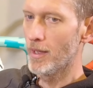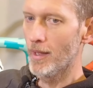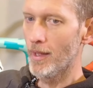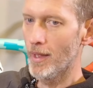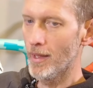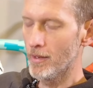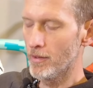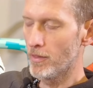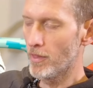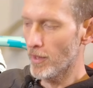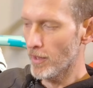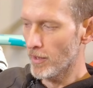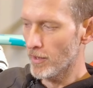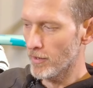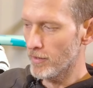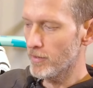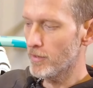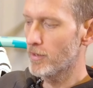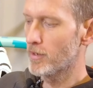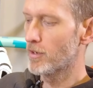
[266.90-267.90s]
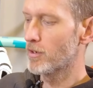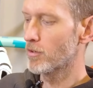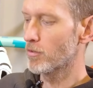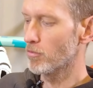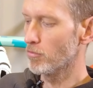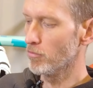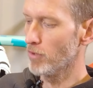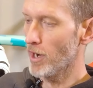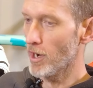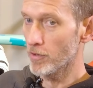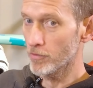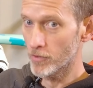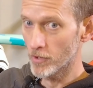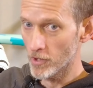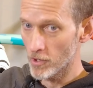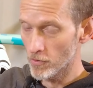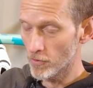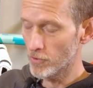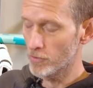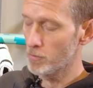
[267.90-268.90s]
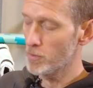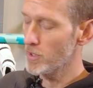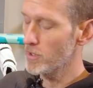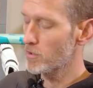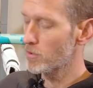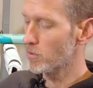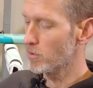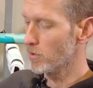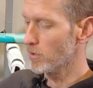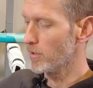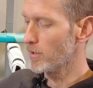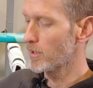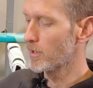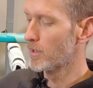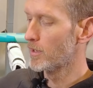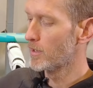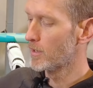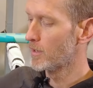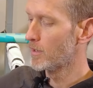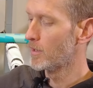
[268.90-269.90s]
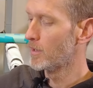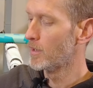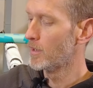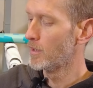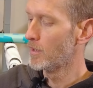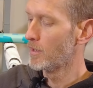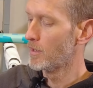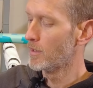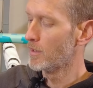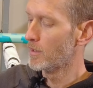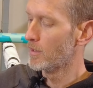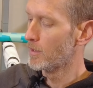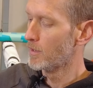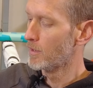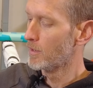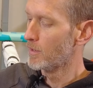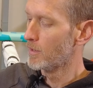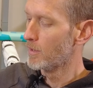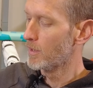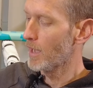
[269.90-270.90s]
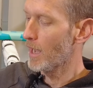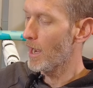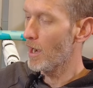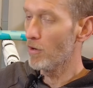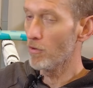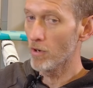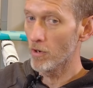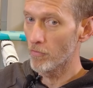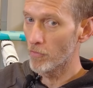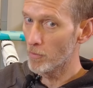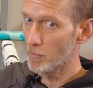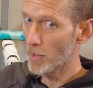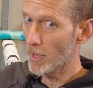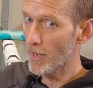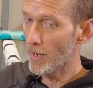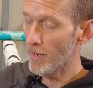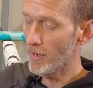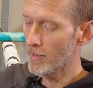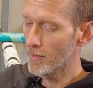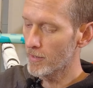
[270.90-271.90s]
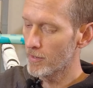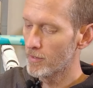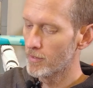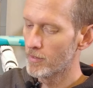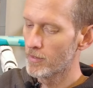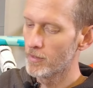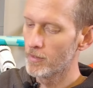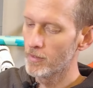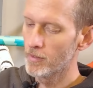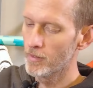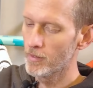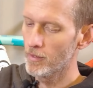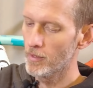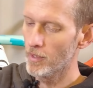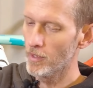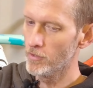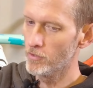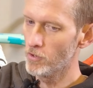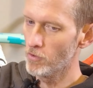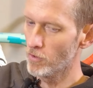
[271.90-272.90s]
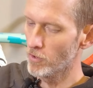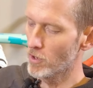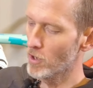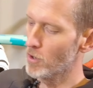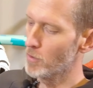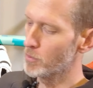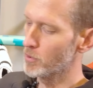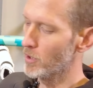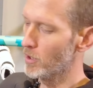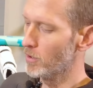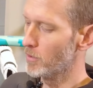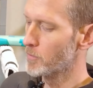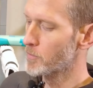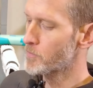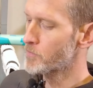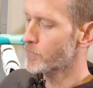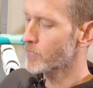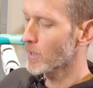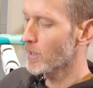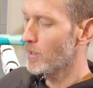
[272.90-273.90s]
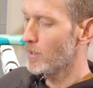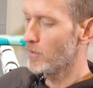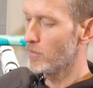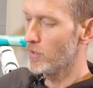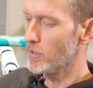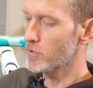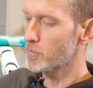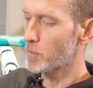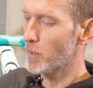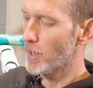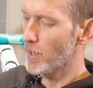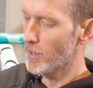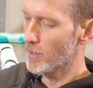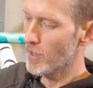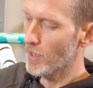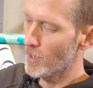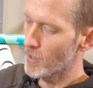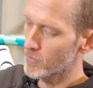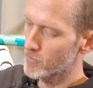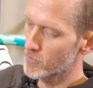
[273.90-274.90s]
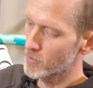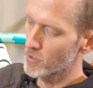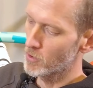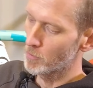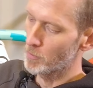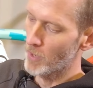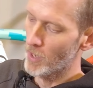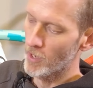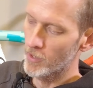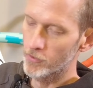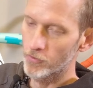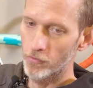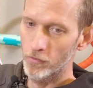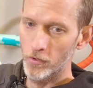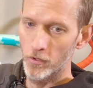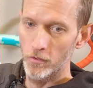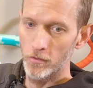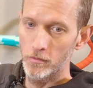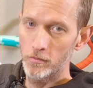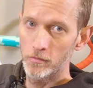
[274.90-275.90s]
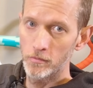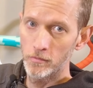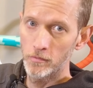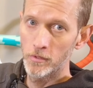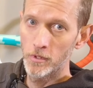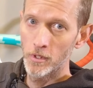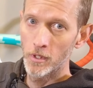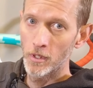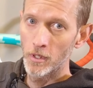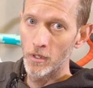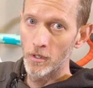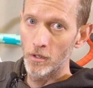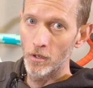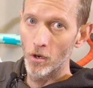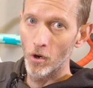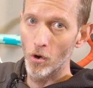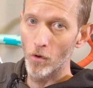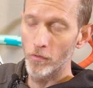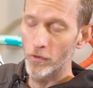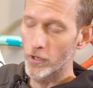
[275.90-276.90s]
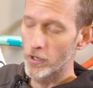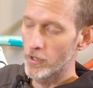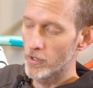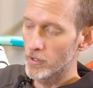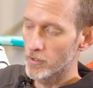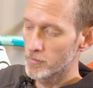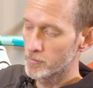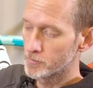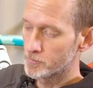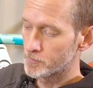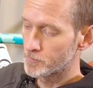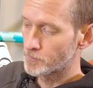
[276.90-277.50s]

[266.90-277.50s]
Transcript: and then route the USB cord out of the bag and to the GoPro. This bag has a little pass-through over here.